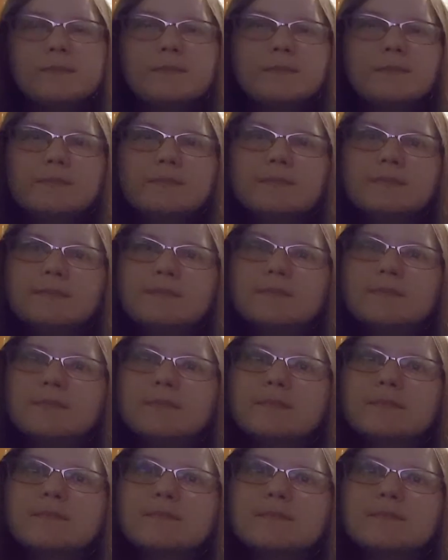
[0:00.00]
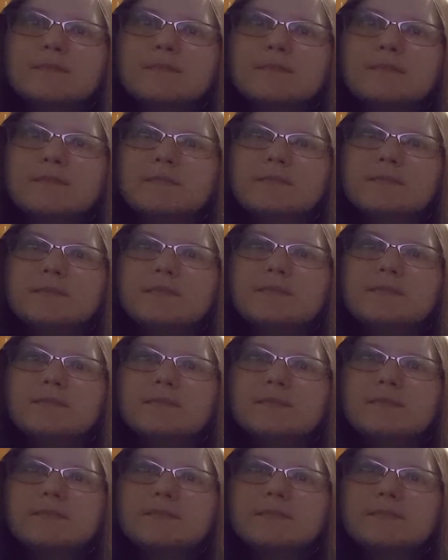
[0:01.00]

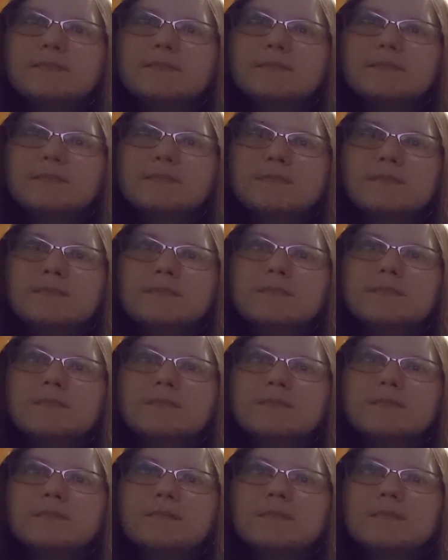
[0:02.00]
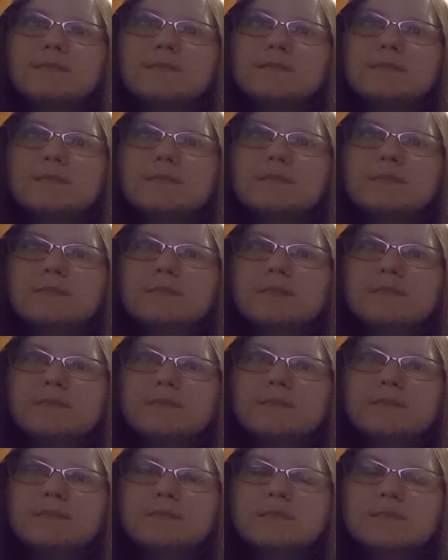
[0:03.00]

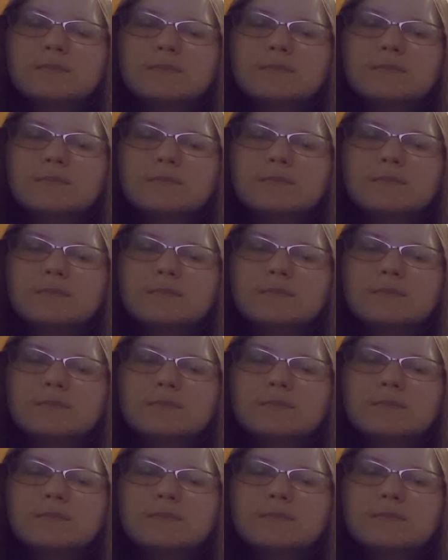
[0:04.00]
[no speech]